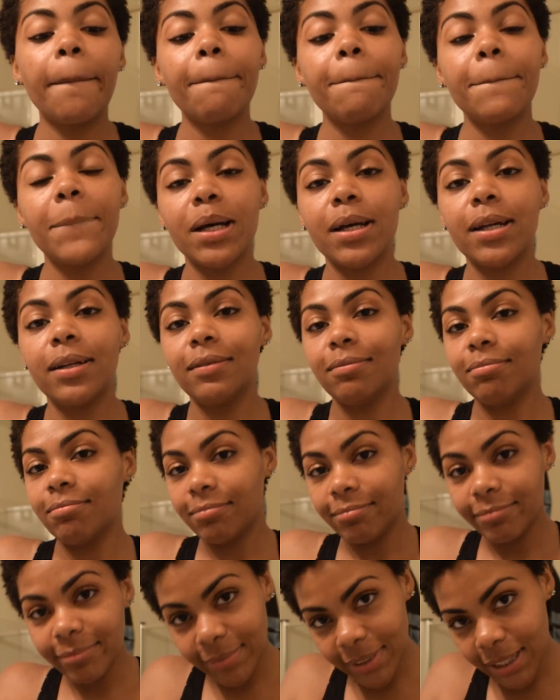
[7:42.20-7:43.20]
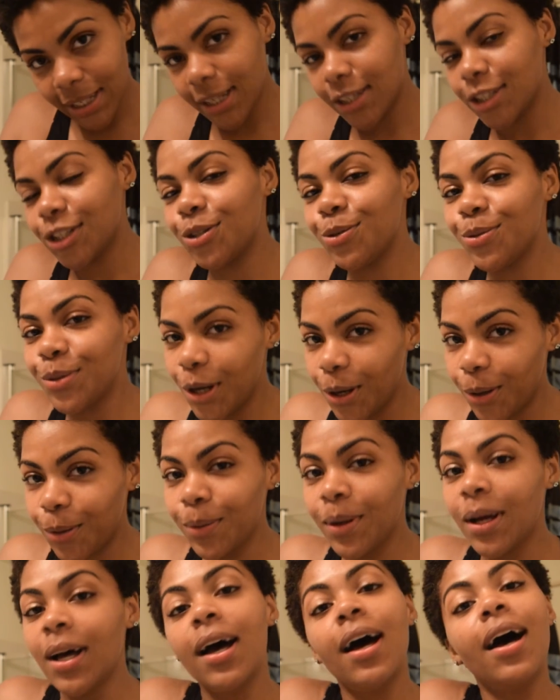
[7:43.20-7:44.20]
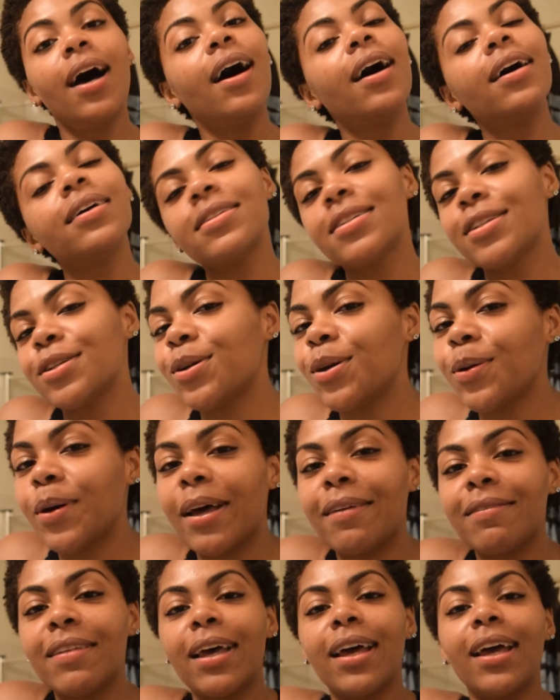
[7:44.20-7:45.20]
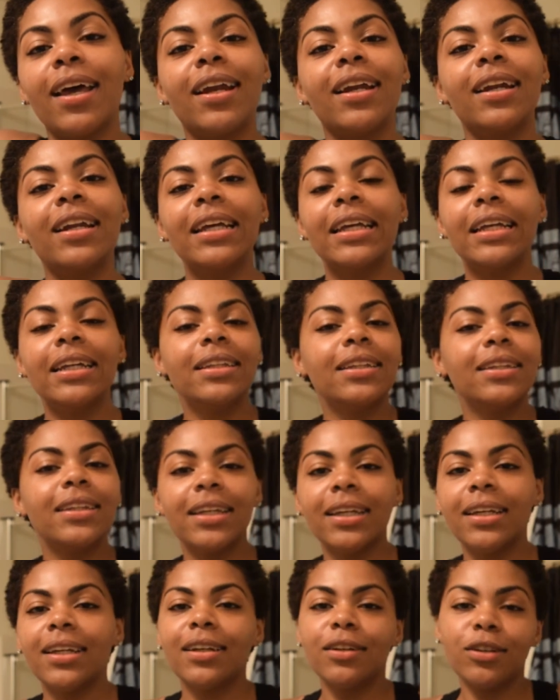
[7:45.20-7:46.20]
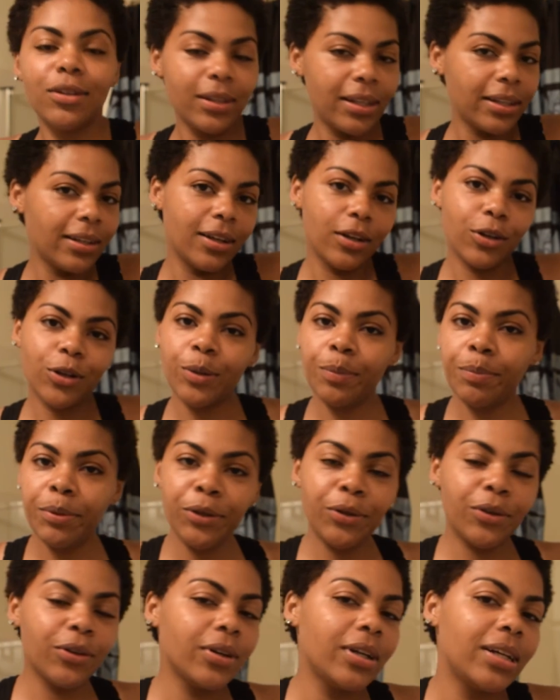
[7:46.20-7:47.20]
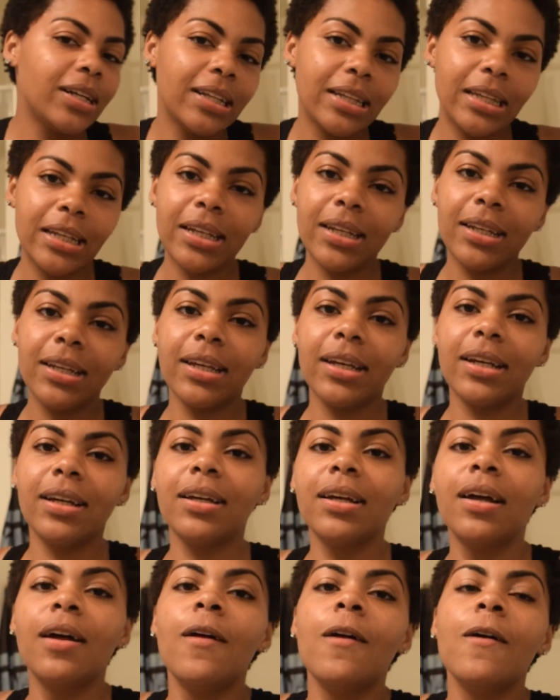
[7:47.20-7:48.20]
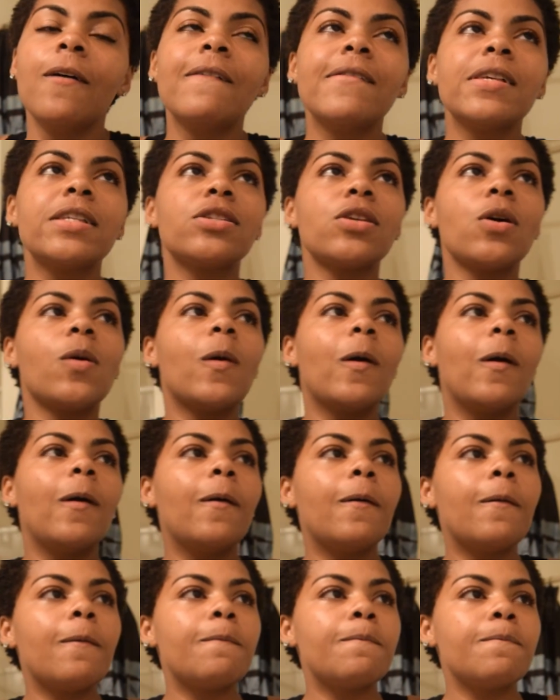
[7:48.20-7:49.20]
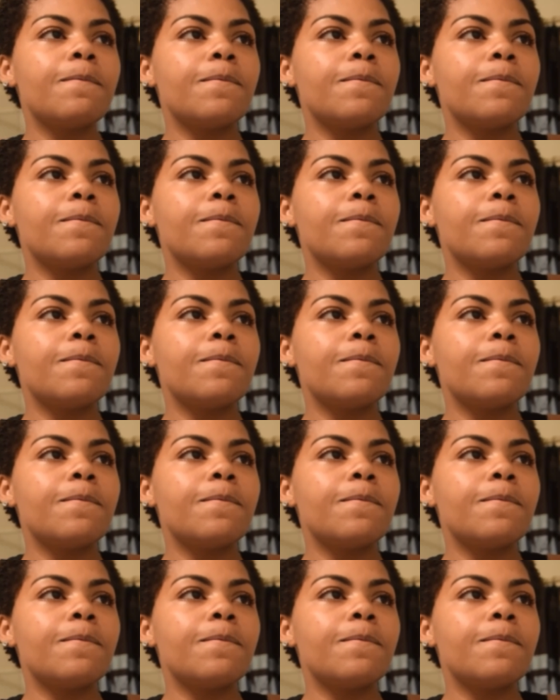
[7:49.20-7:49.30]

but as you know, still don't have the editing thing, a uh, computer or anything yet. So um,